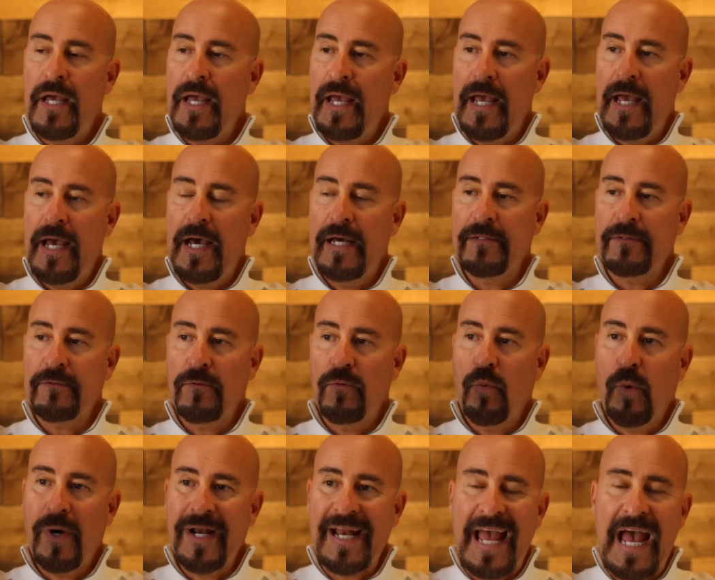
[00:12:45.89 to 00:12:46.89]
And
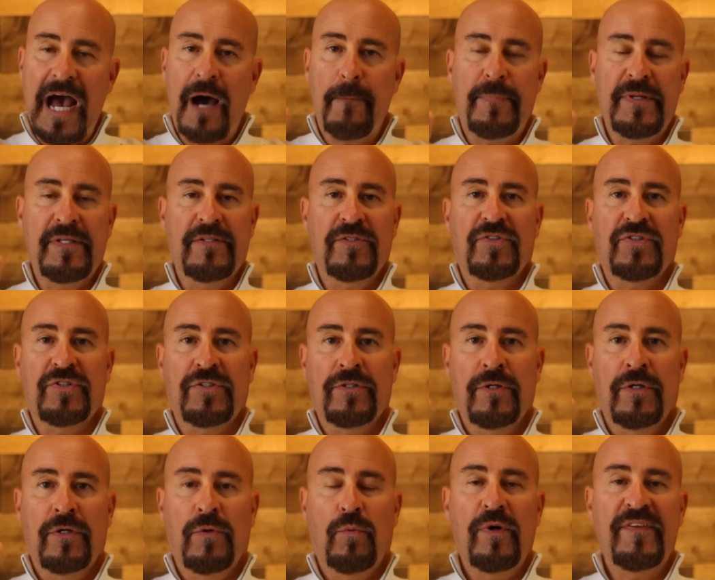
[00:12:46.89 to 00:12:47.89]
what happens
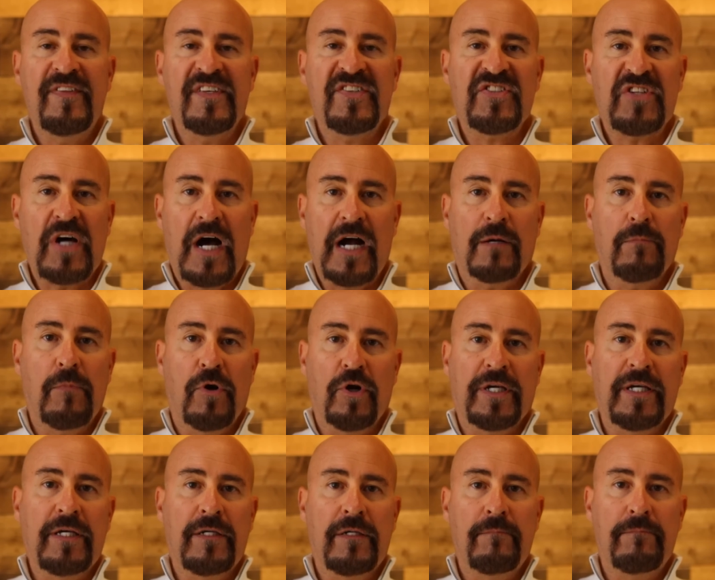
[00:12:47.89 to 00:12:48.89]
when the stock
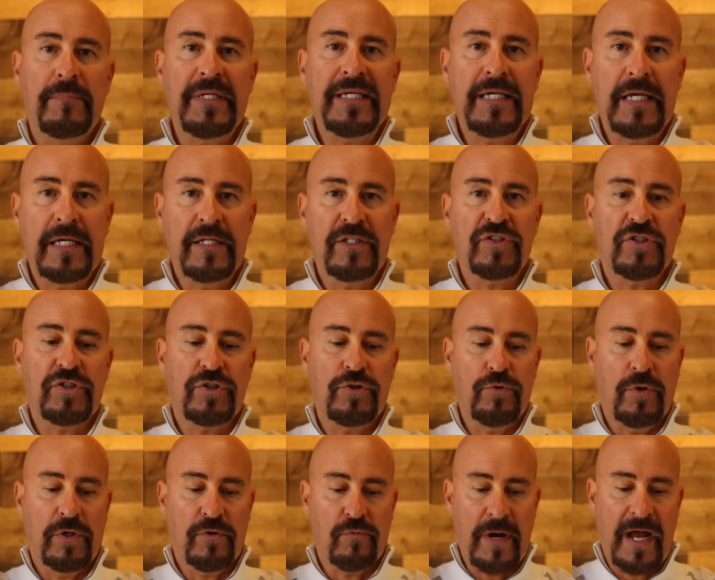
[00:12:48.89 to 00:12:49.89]
market begins
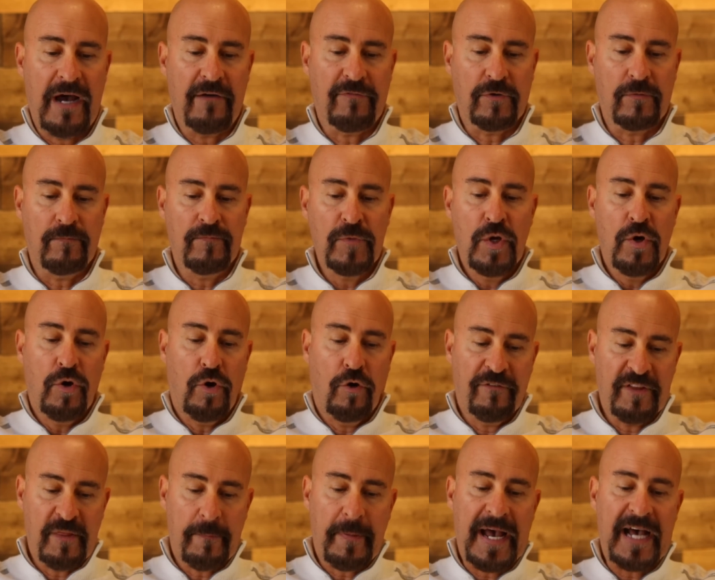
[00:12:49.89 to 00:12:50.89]
to unravel?
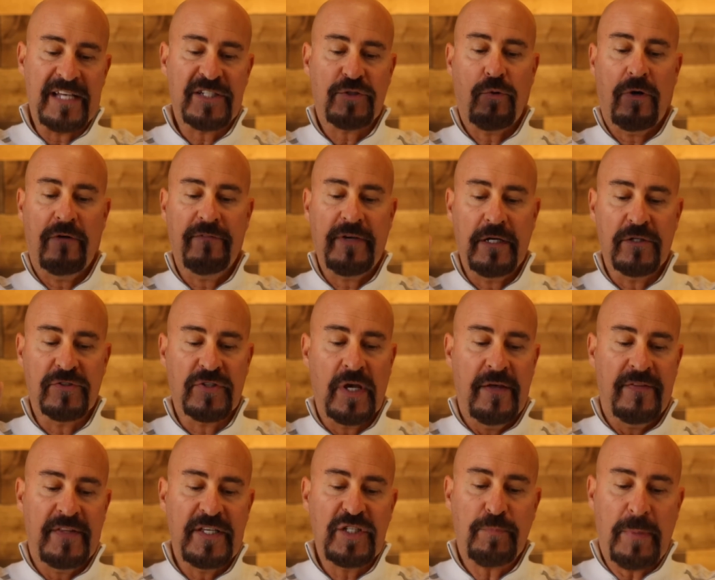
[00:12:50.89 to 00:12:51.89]
Over the past 12 years,
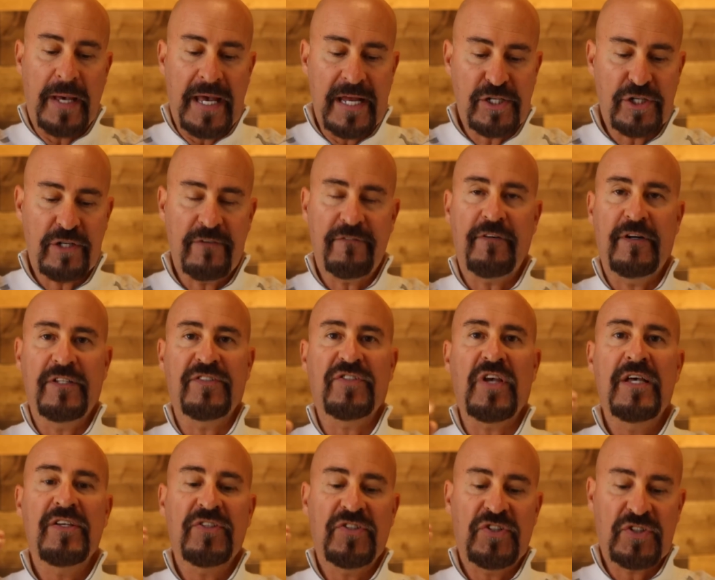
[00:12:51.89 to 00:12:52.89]
these pension
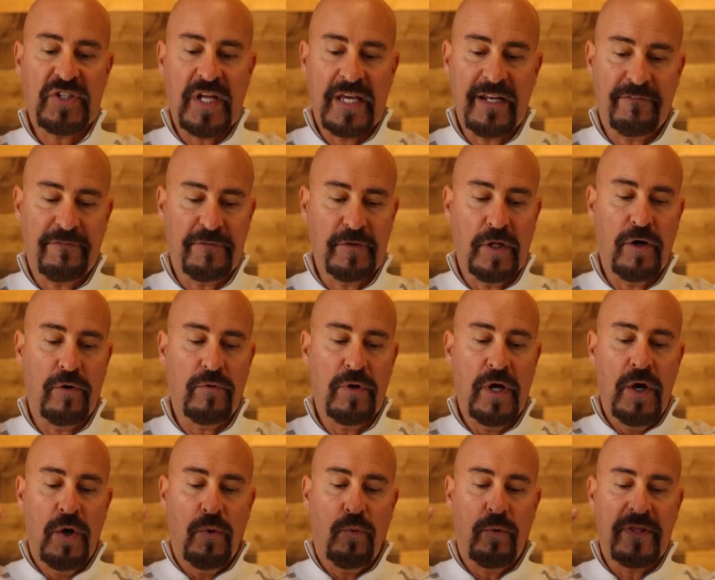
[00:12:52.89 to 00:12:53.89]
funds stayed afloat
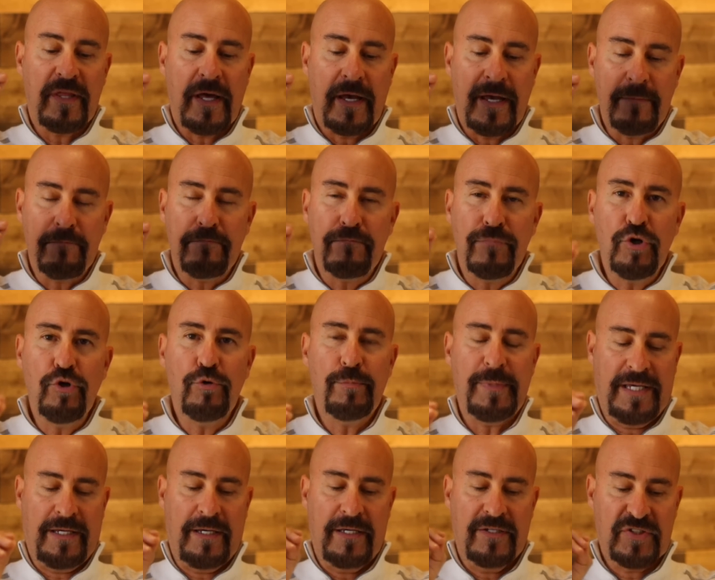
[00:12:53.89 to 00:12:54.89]
with a
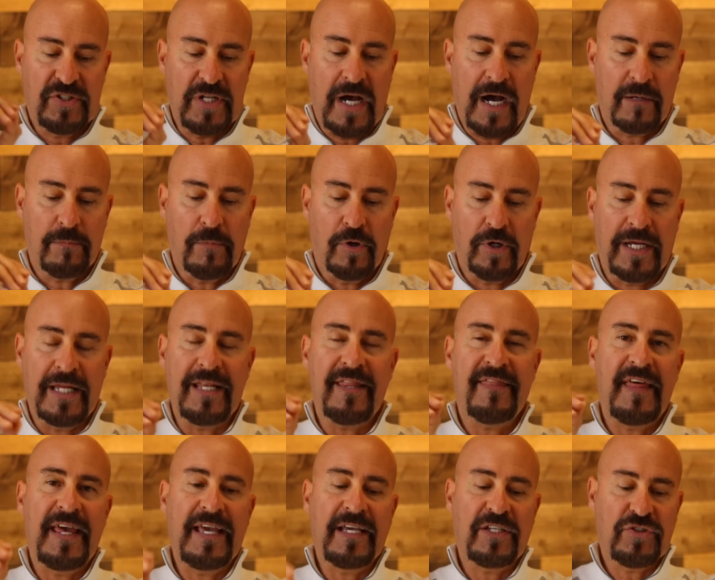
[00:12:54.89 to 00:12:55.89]
booming stock market
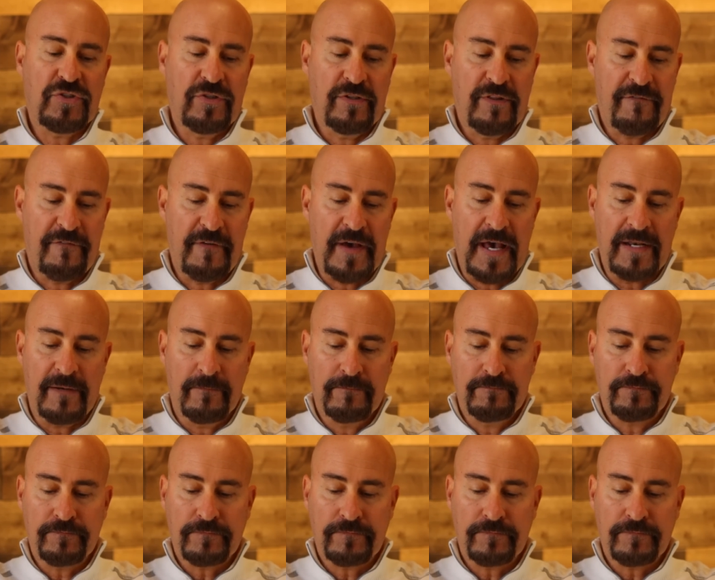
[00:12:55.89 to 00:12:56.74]
thanks to the Fed.